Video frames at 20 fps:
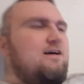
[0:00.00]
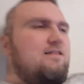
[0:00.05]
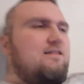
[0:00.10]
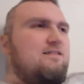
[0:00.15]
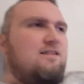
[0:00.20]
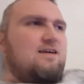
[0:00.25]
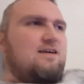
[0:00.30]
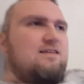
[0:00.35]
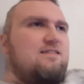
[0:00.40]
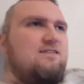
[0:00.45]

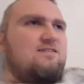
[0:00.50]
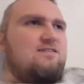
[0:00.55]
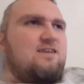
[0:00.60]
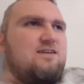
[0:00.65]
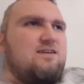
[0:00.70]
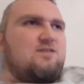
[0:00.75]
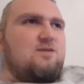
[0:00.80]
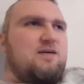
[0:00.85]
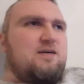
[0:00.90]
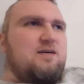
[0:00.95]
like this
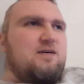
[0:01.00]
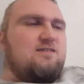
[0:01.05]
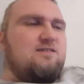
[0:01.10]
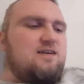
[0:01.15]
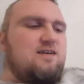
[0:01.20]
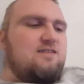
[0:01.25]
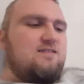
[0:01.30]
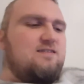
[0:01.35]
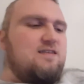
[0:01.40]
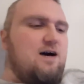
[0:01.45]
actually makes
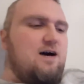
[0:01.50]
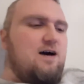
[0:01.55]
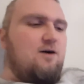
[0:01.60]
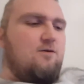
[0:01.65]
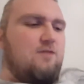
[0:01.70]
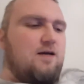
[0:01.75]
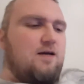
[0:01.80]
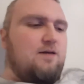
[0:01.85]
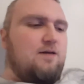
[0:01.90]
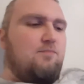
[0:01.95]
sense. How
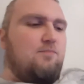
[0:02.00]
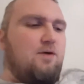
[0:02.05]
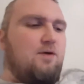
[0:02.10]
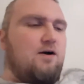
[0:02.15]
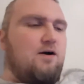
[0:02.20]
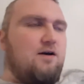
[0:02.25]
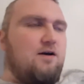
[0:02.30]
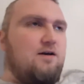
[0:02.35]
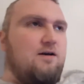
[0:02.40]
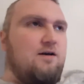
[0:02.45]
like
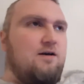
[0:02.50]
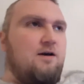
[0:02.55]
Buck.